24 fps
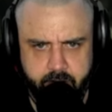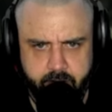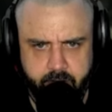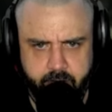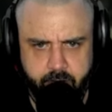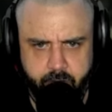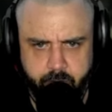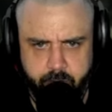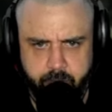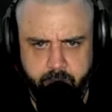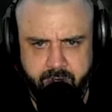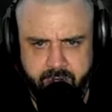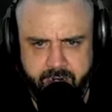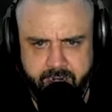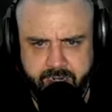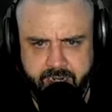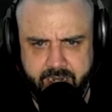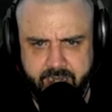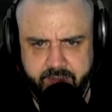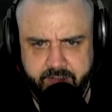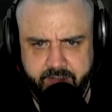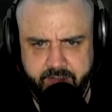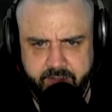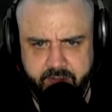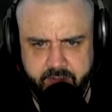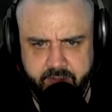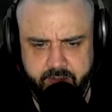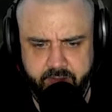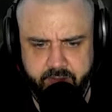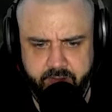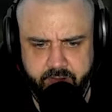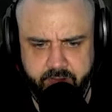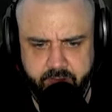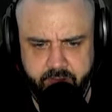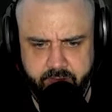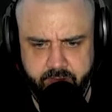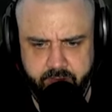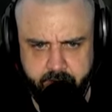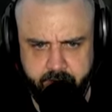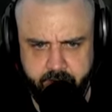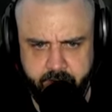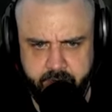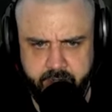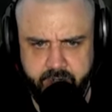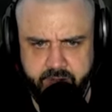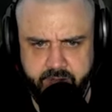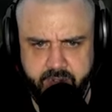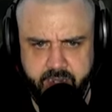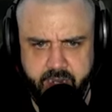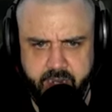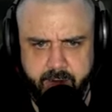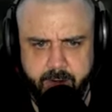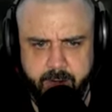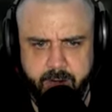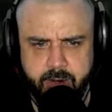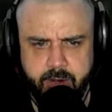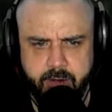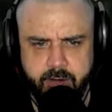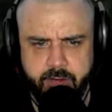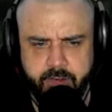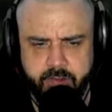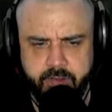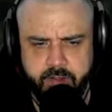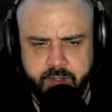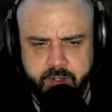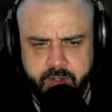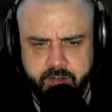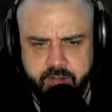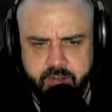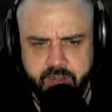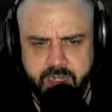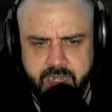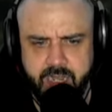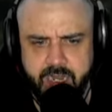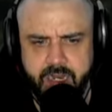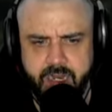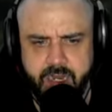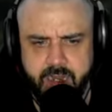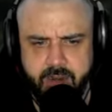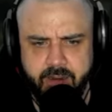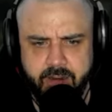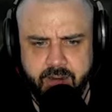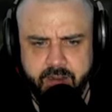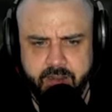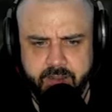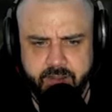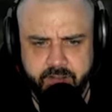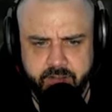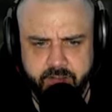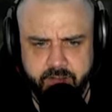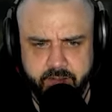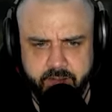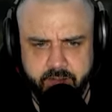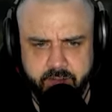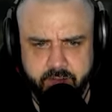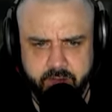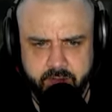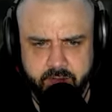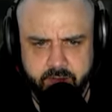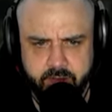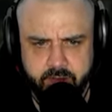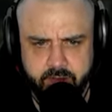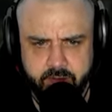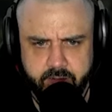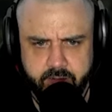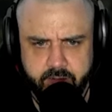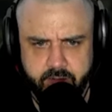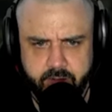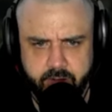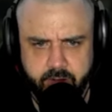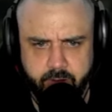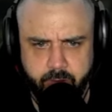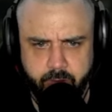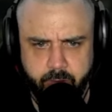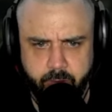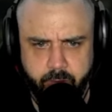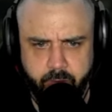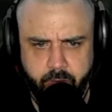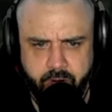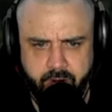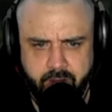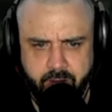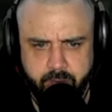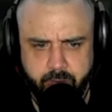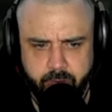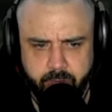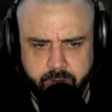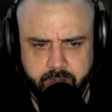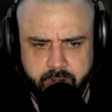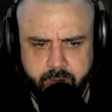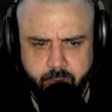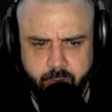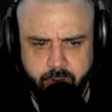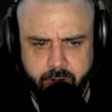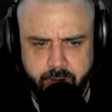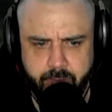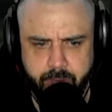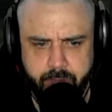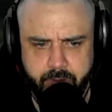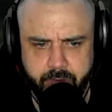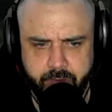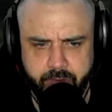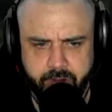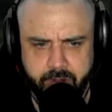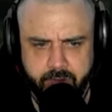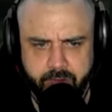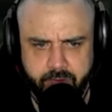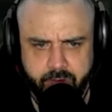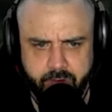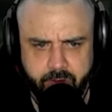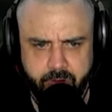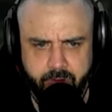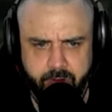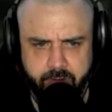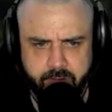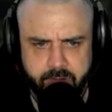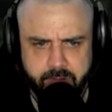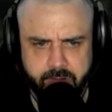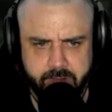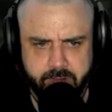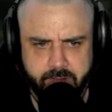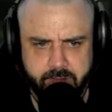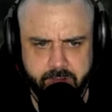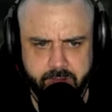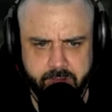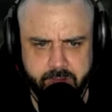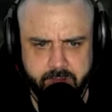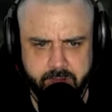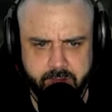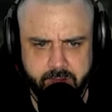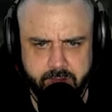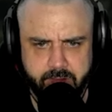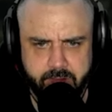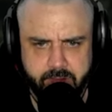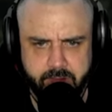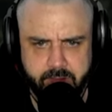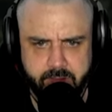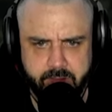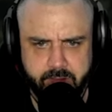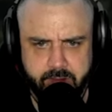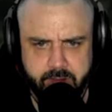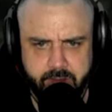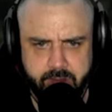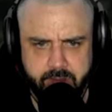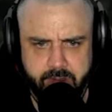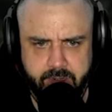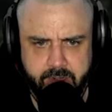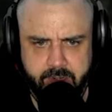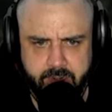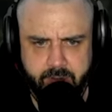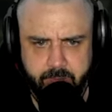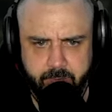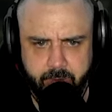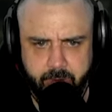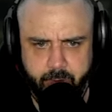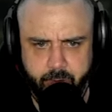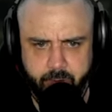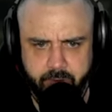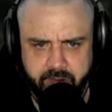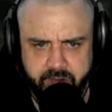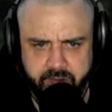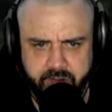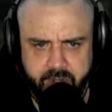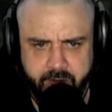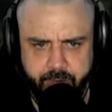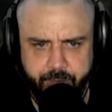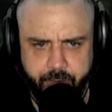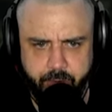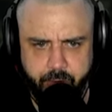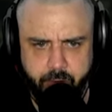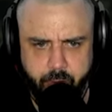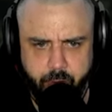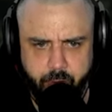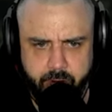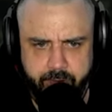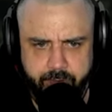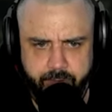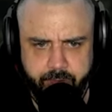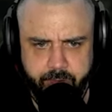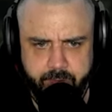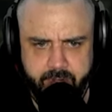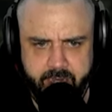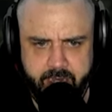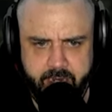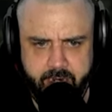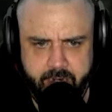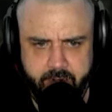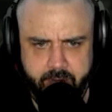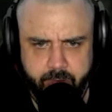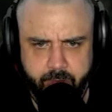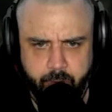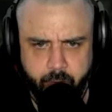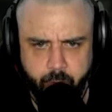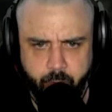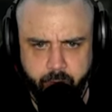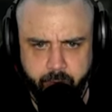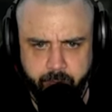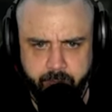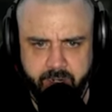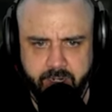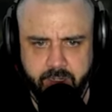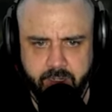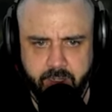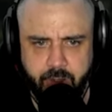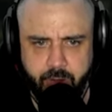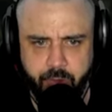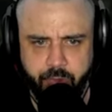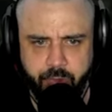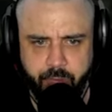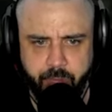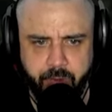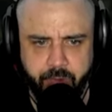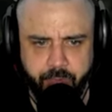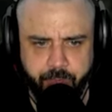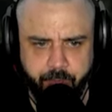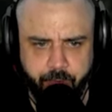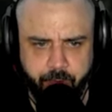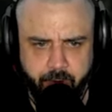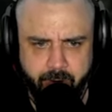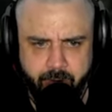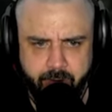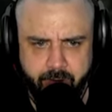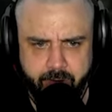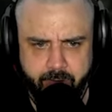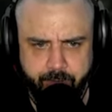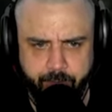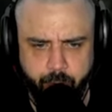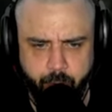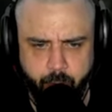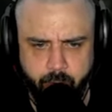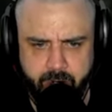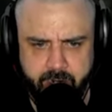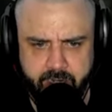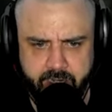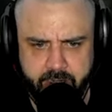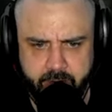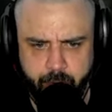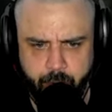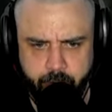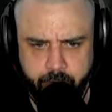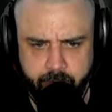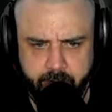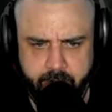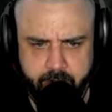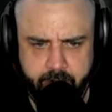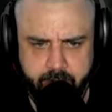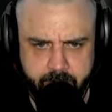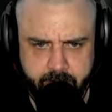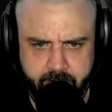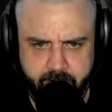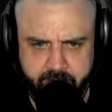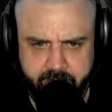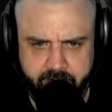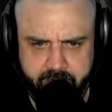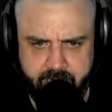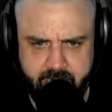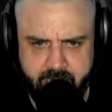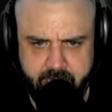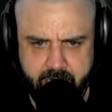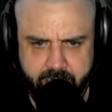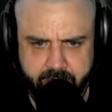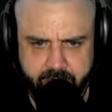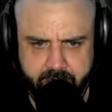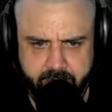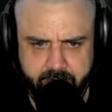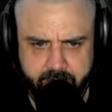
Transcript: So my guess is these areas, these light areas, are probably where buildings are. And we want to stay far away from that. We want to be close, but far enough away that we're not attacked.